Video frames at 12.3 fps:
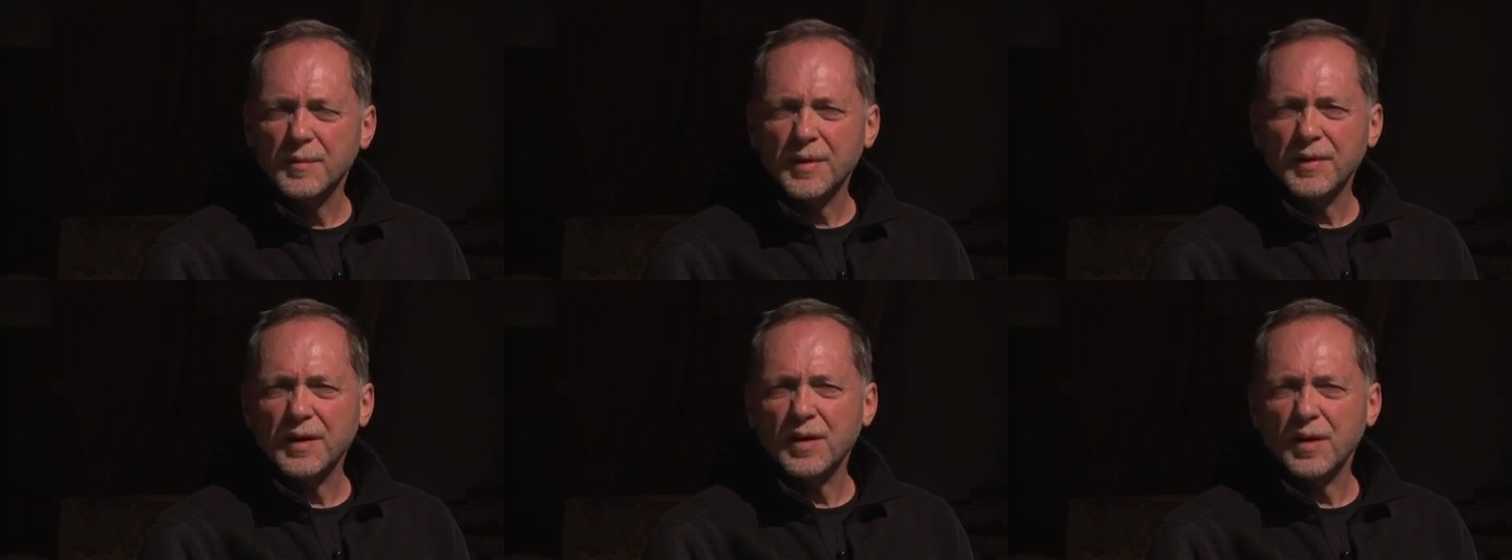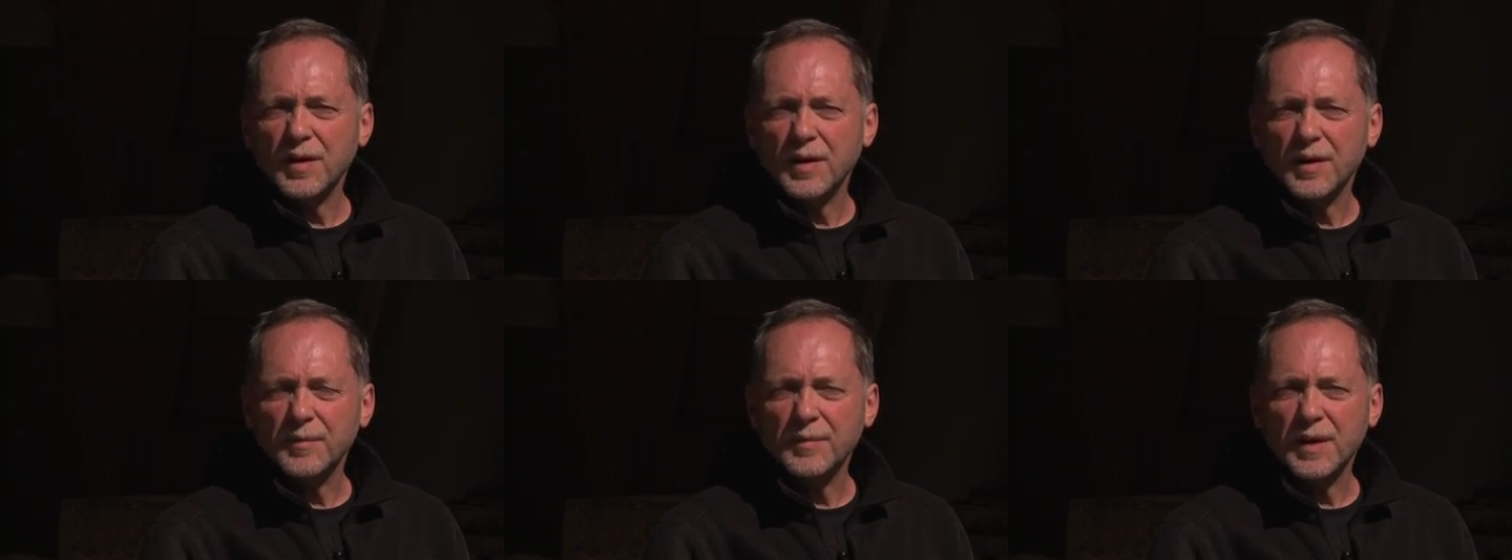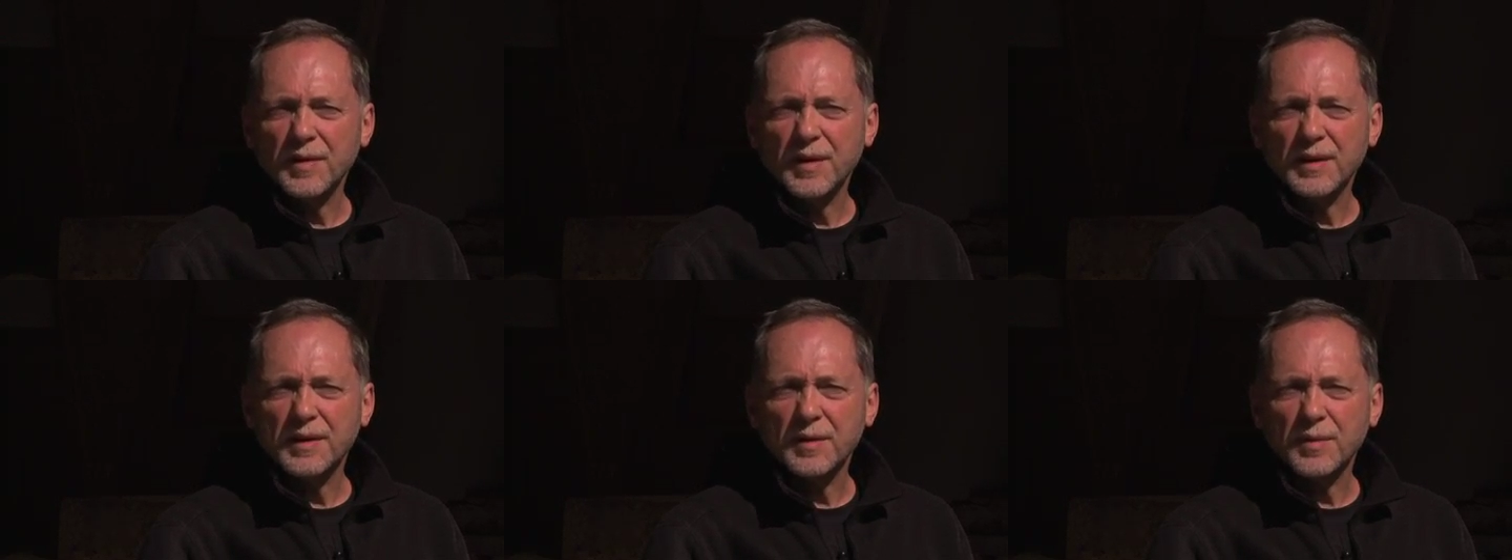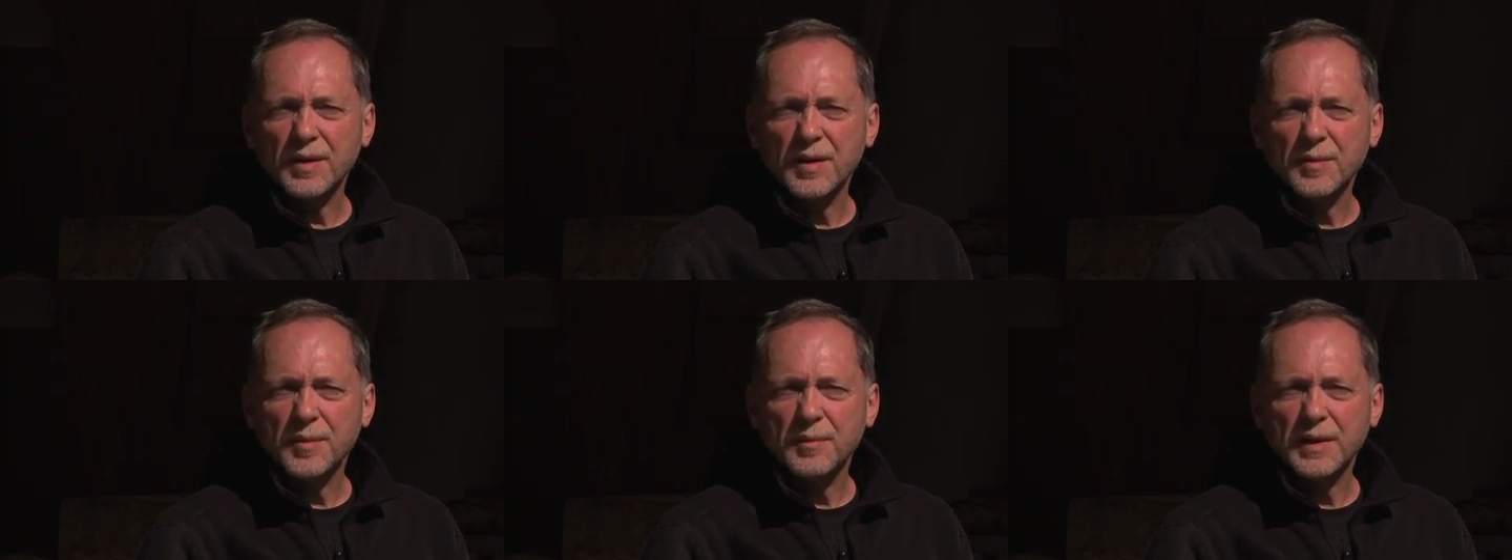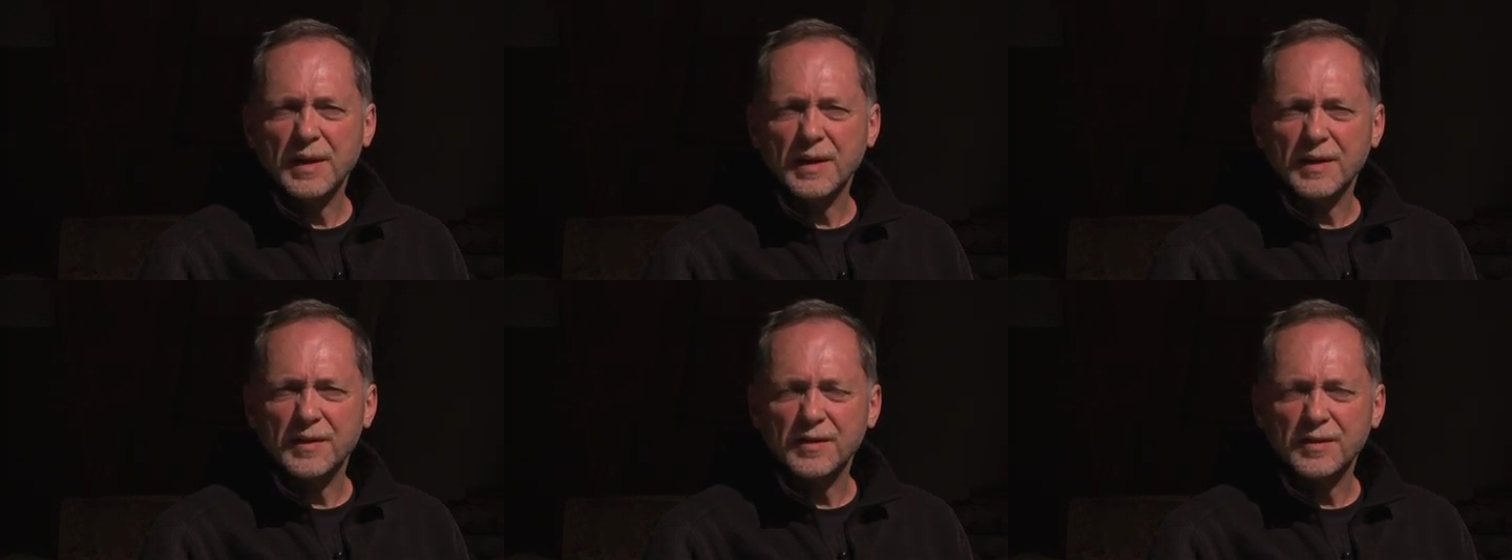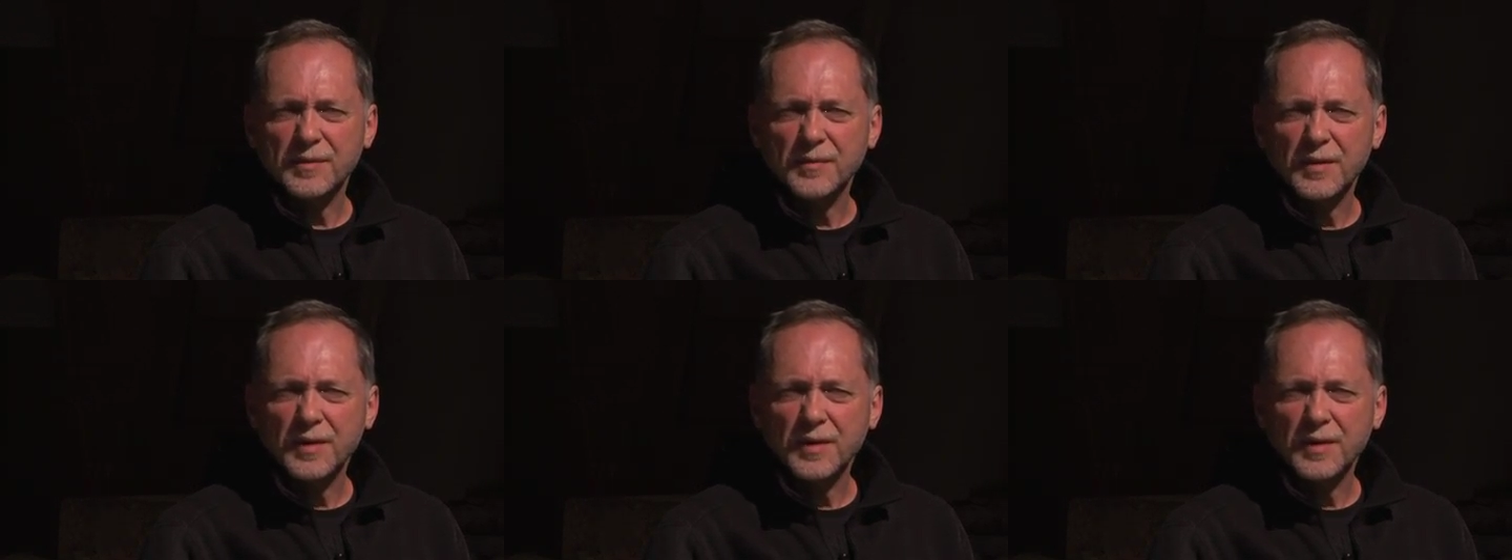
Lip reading: but they're not art. I think that when human beings